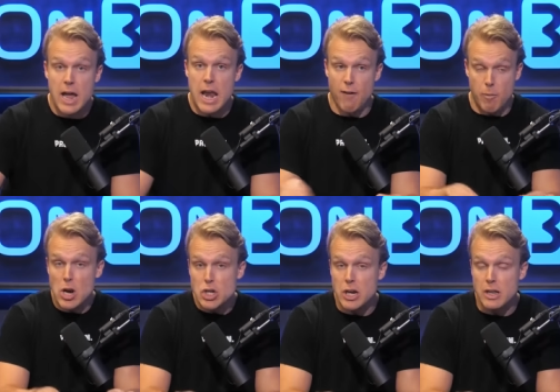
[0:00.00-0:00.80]
Now, for
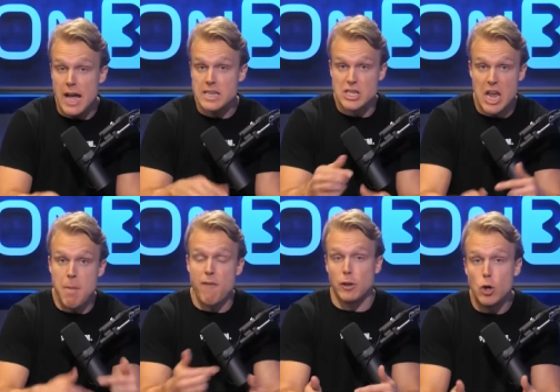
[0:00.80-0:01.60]
Michigan, that same
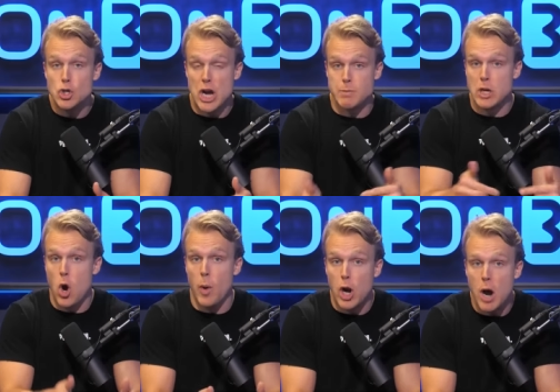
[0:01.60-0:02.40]
evolution has been
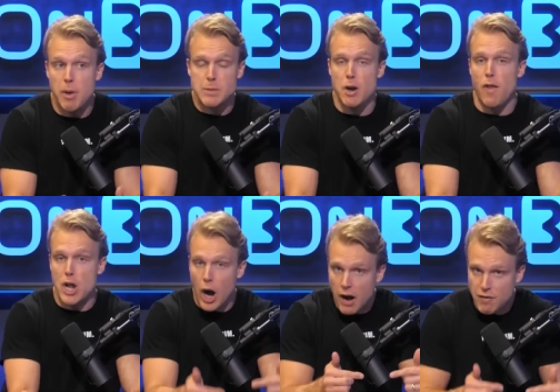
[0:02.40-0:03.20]
going on, but it's been on the
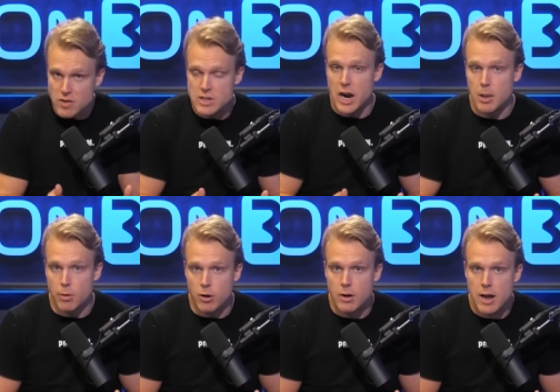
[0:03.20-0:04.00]
offensive side of the
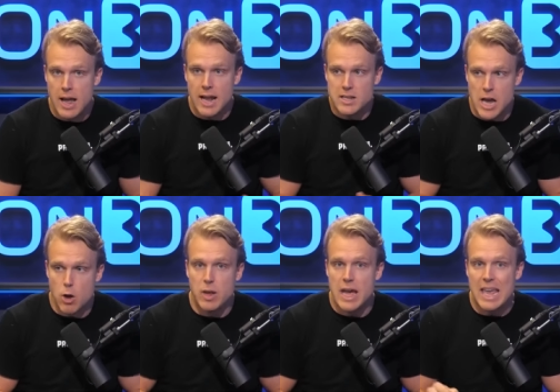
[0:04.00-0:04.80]
ball and saying,
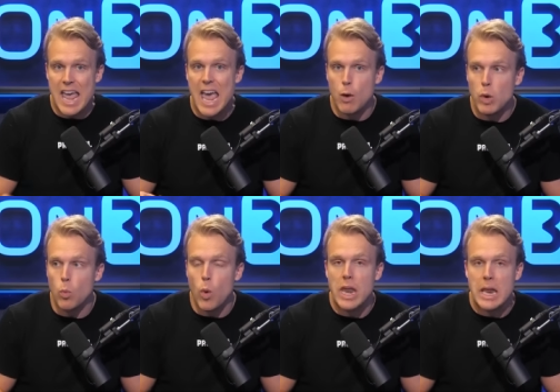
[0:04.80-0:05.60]
okay, can we
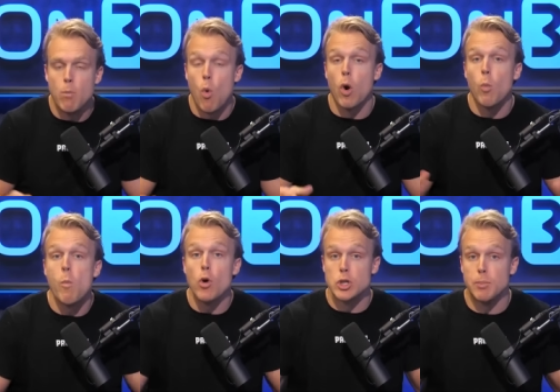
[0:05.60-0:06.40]
win in more
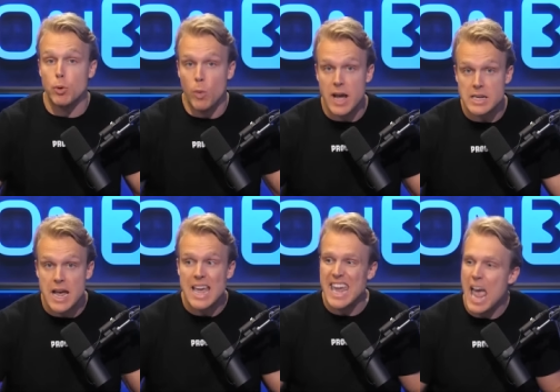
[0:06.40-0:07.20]
multiple ways?
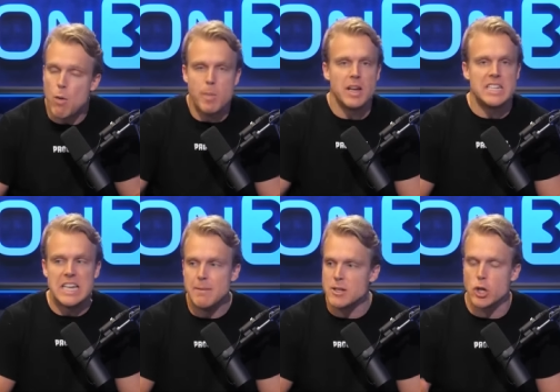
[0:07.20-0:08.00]
Can we be a
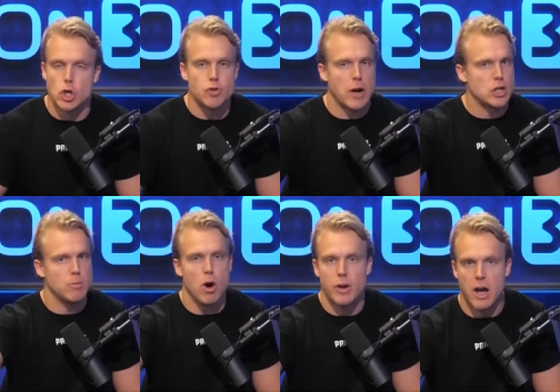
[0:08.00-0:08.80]
team that's going to stretch the
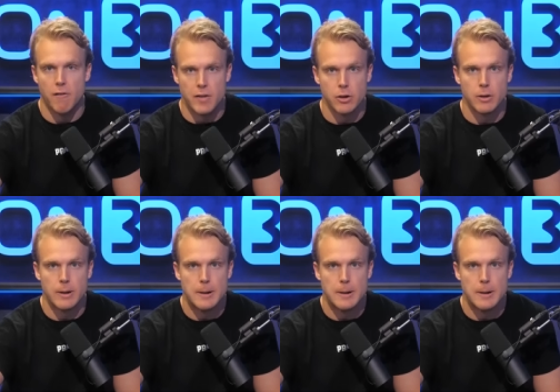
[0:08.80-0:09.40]
ball downfield?